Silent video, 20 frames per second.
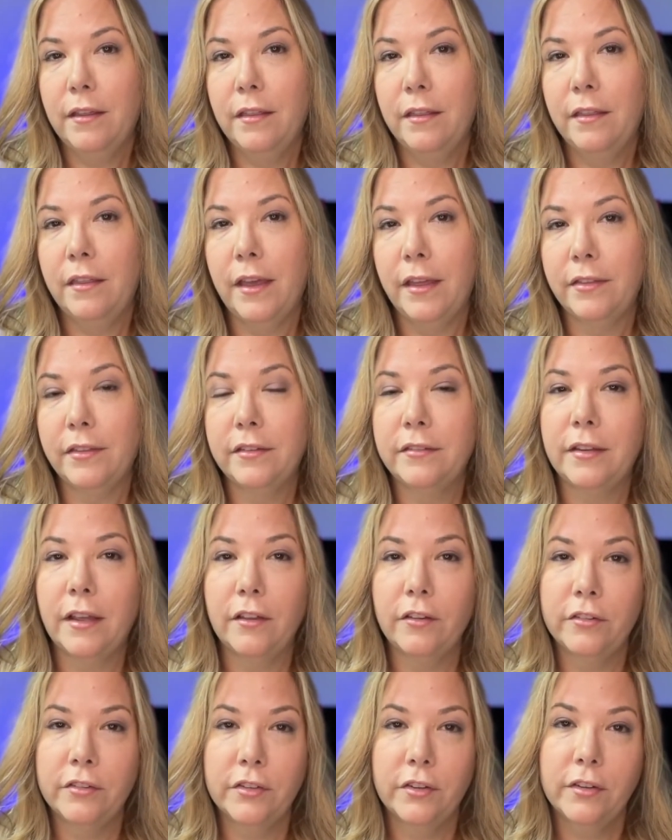that the
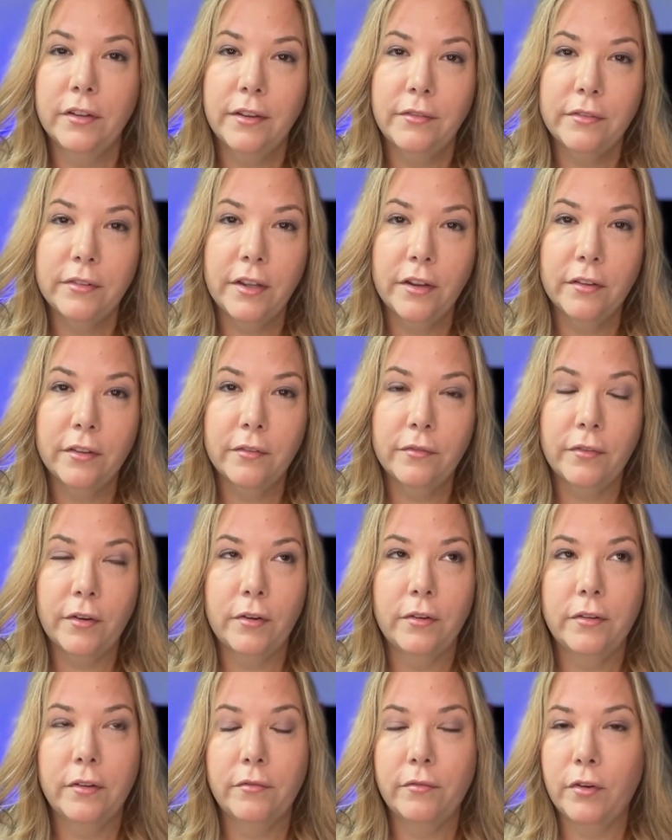seller still lives there. The,
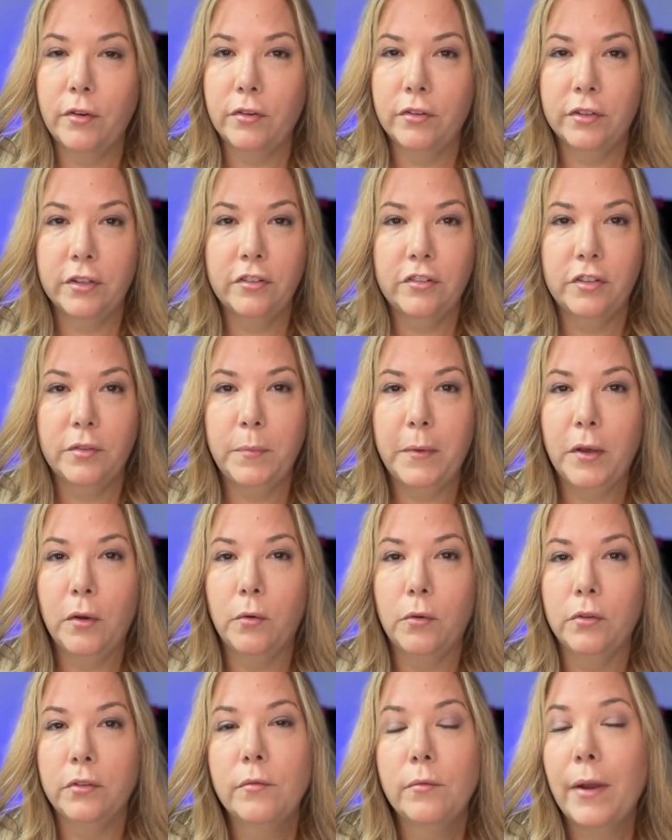fo- the photos could just be
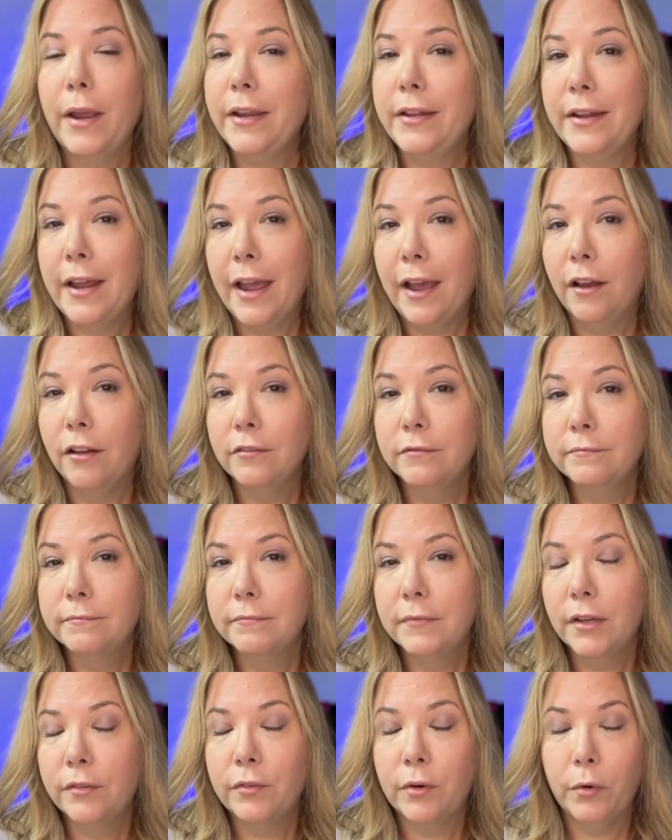old. Right now,
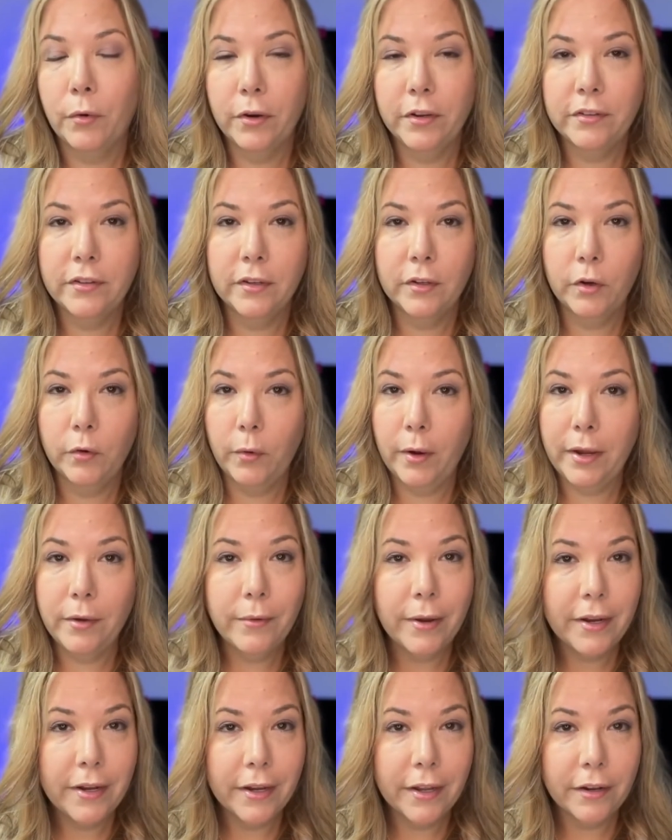of course, a great
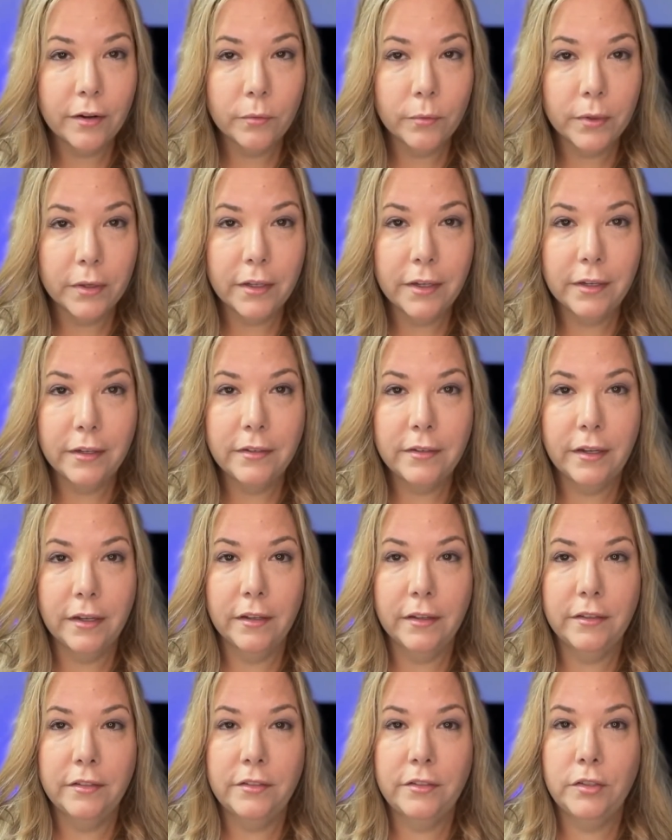way to get a really good
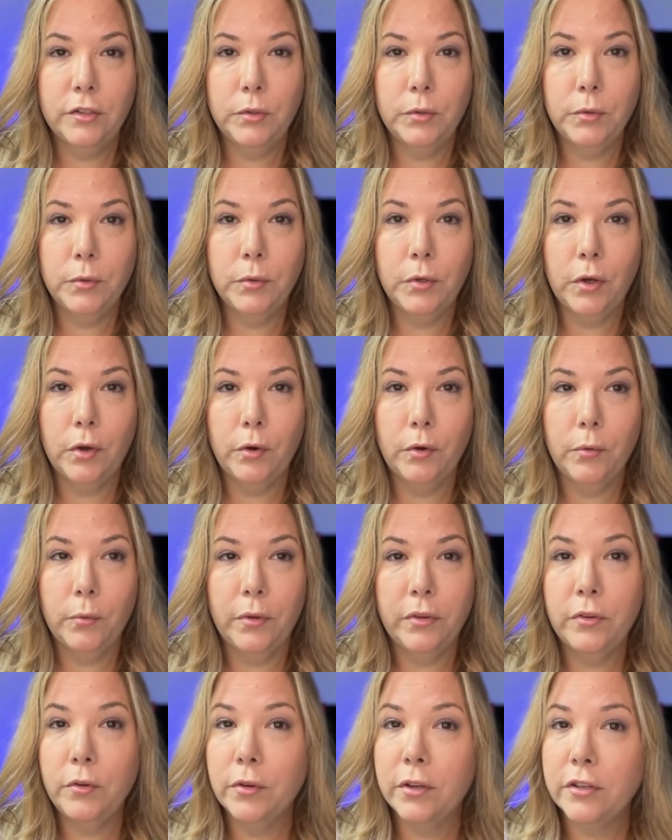deal is to go
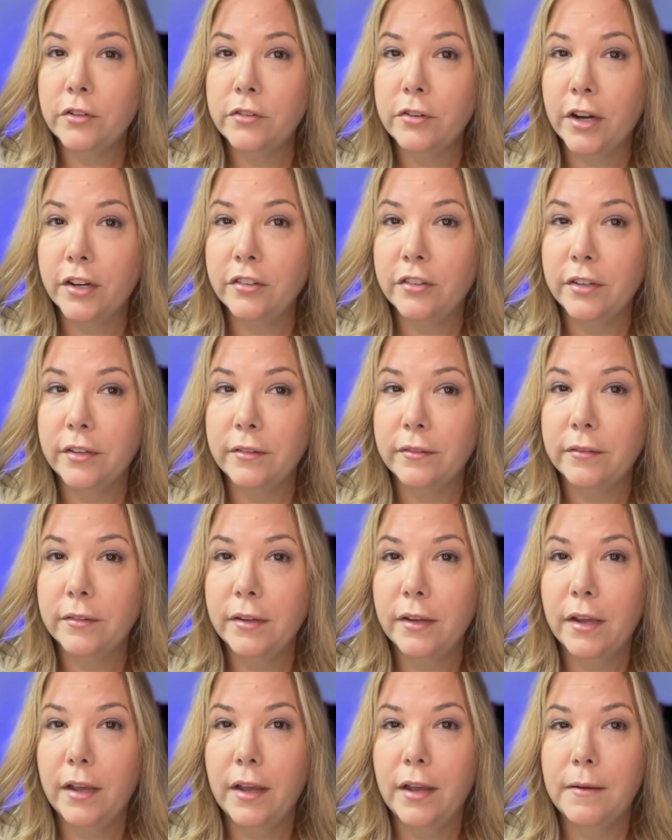with new construction.
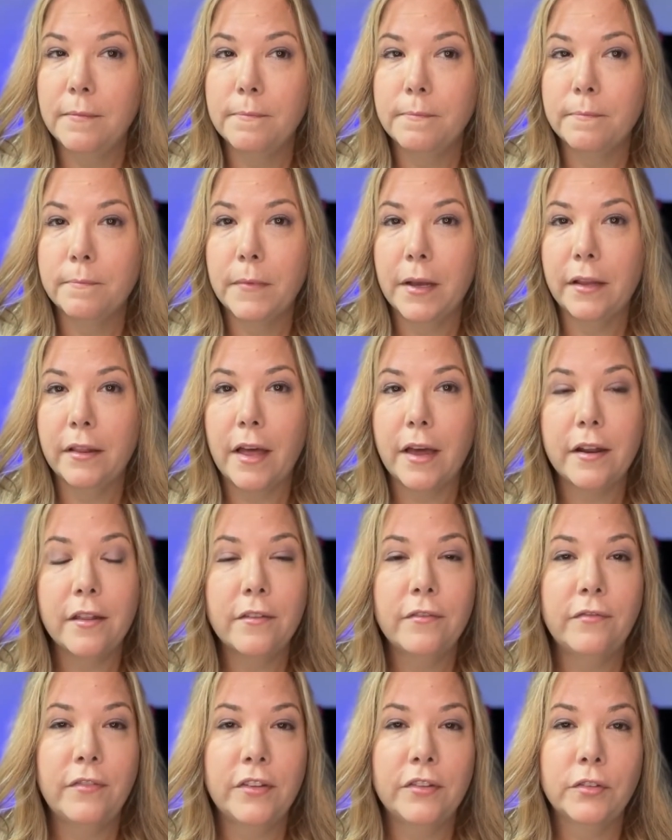Um, a lot of
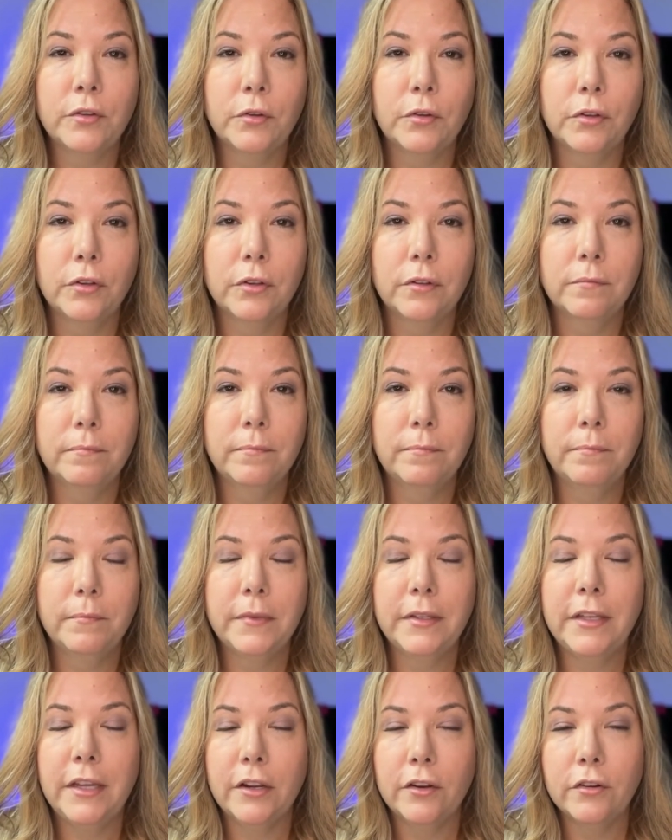the fiscal
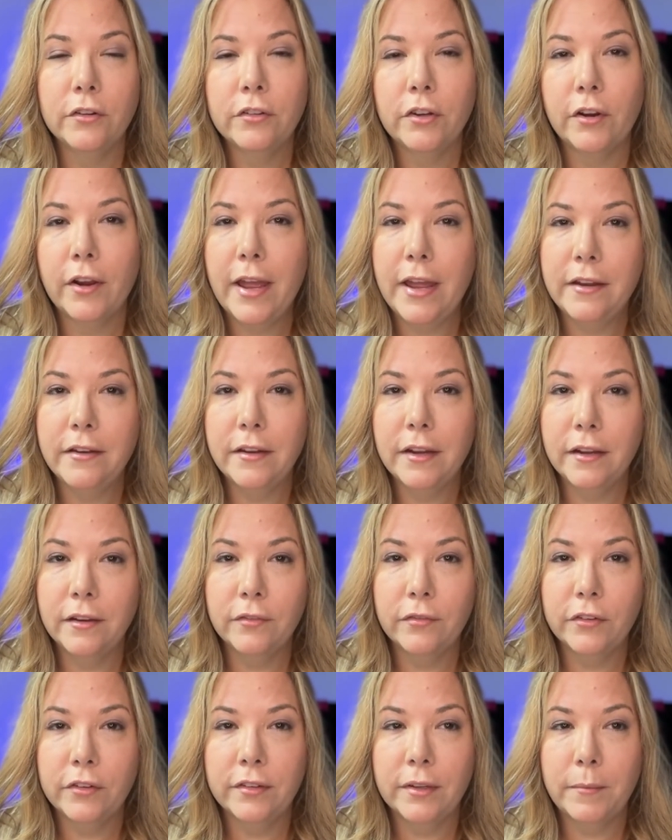years are ending
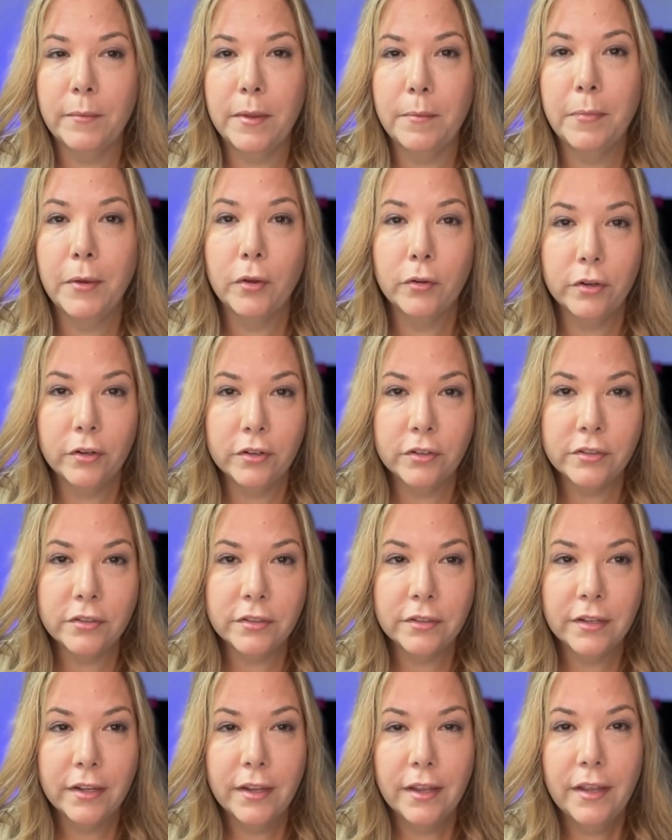for some of the
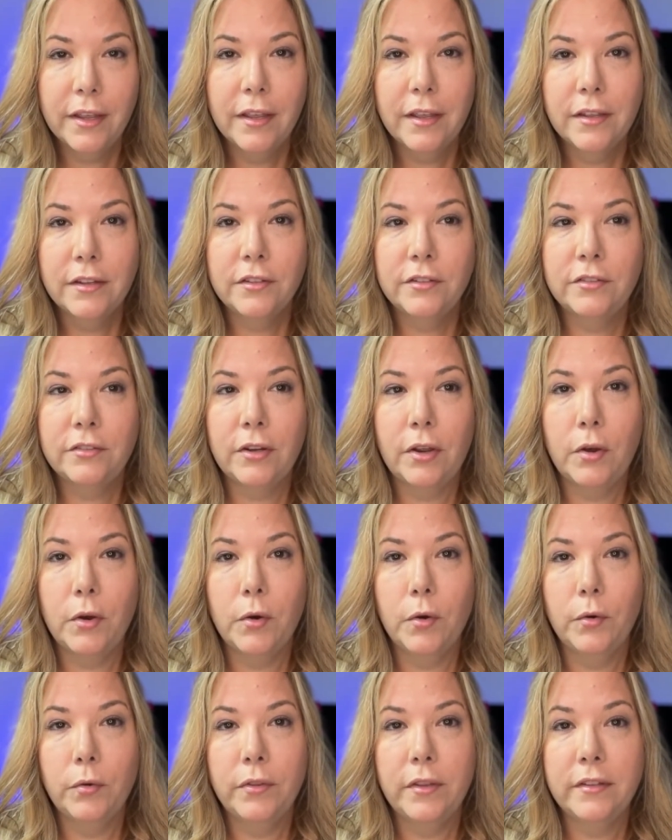builders.
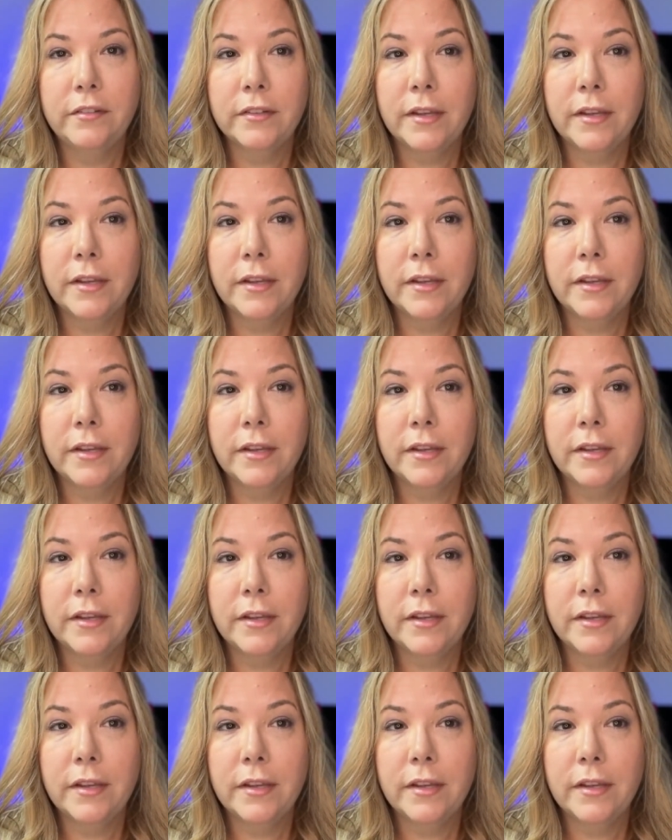So this